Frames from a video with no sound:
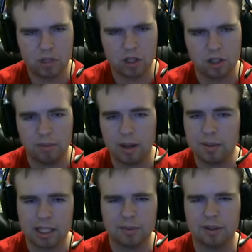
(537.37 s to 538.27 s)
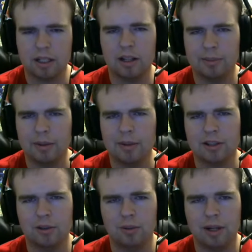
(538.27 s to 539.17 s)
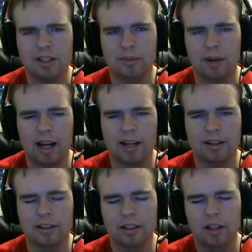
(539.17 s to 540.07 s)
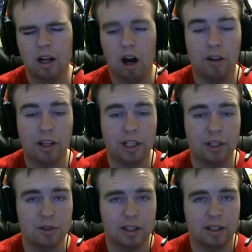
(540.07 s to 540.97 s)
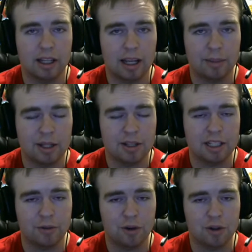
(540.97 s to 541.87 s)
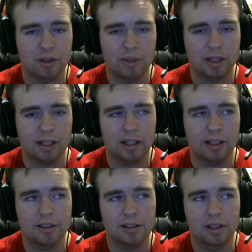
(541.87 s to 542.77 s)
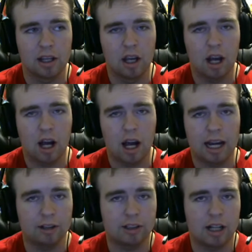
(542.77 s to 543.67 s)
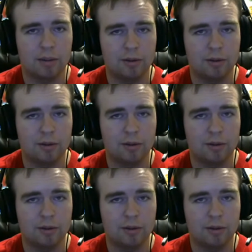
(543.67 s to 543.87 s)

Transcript: So maybe that's the reasoning behind it. Are they using the PC version because Halo Combat